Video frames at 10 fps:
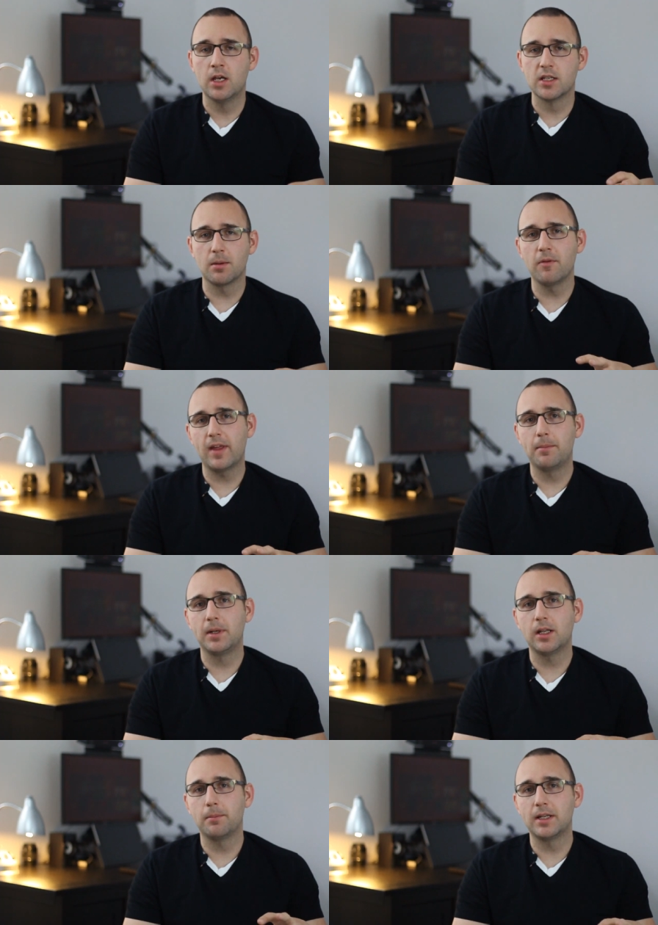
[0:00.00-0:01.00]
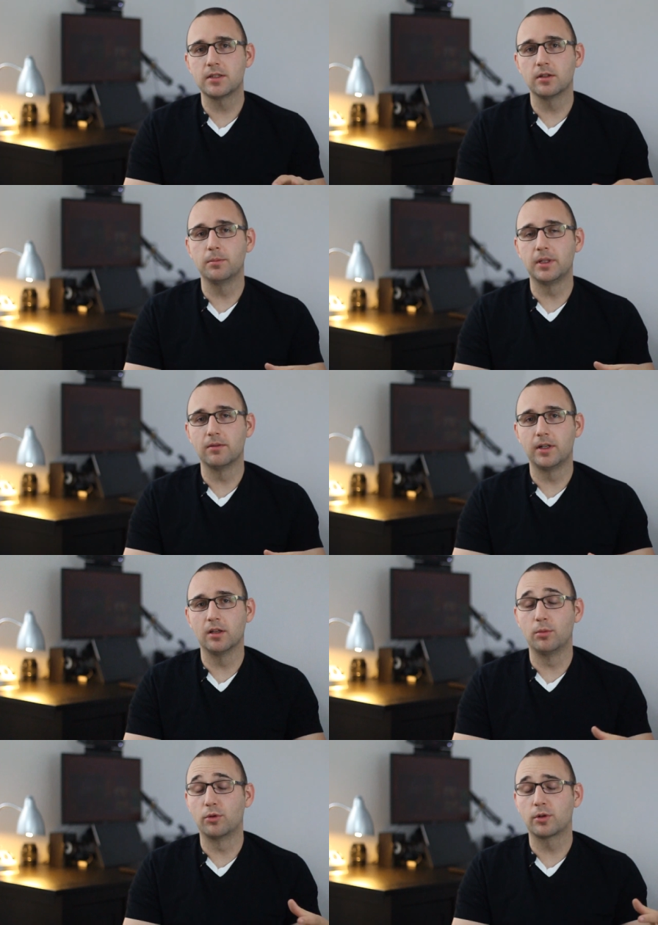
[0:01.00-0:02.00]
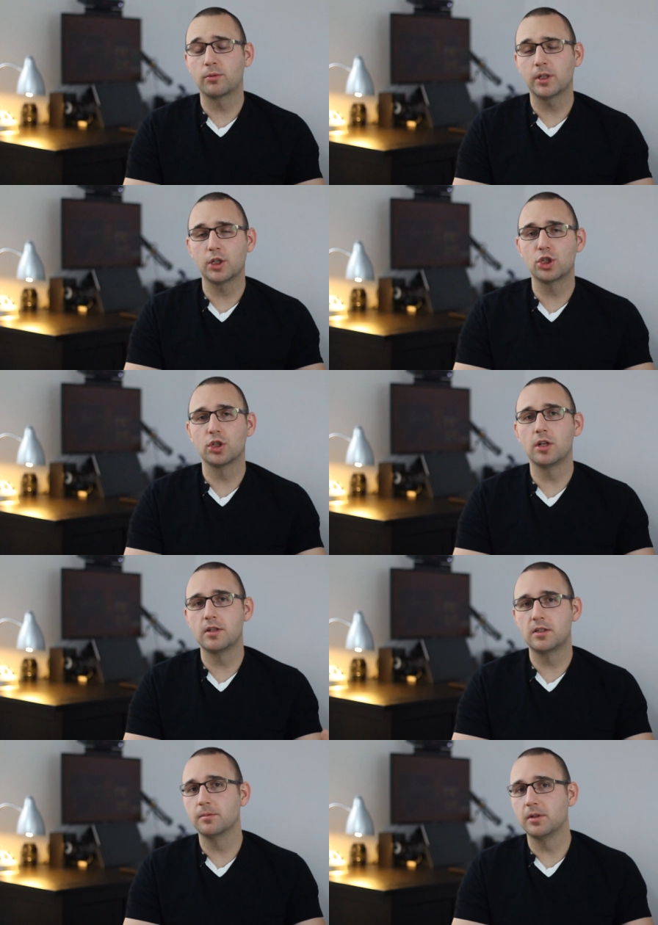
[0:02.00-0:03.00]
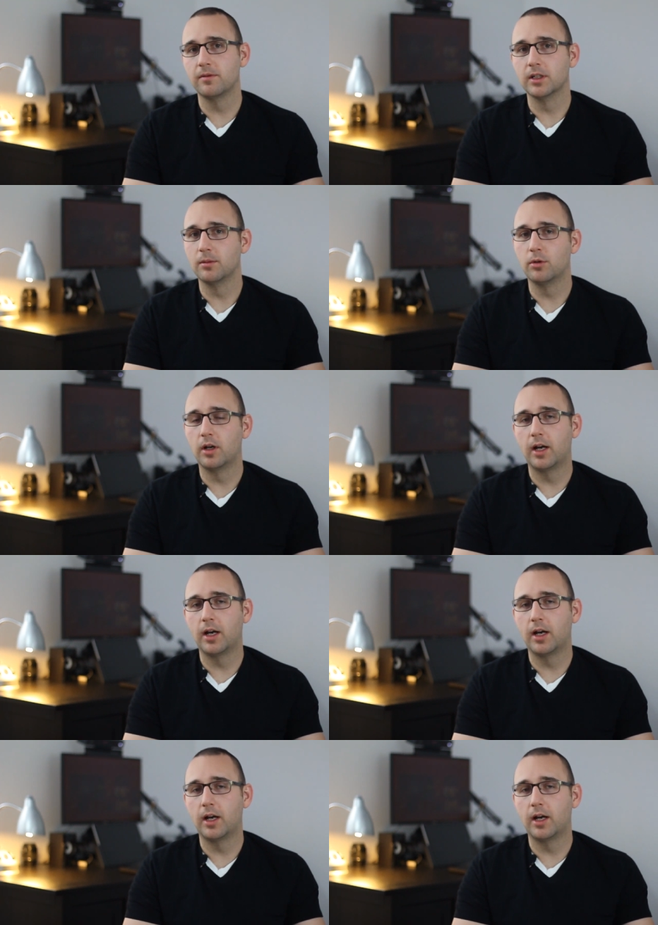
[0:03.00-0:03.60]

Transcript: some of that media may still be available or really should still be available